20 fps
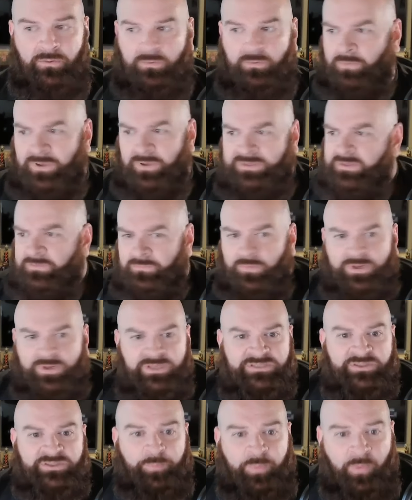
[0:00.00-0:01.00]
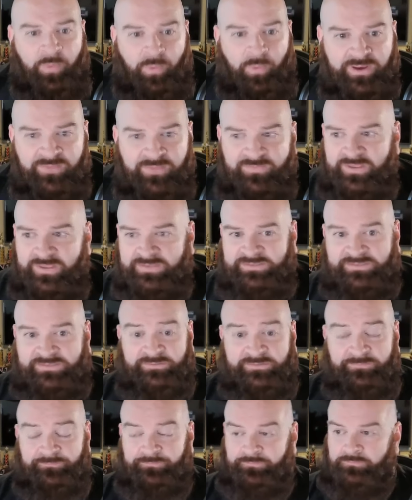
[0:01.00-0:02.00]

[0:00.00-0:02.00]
What is the point of this?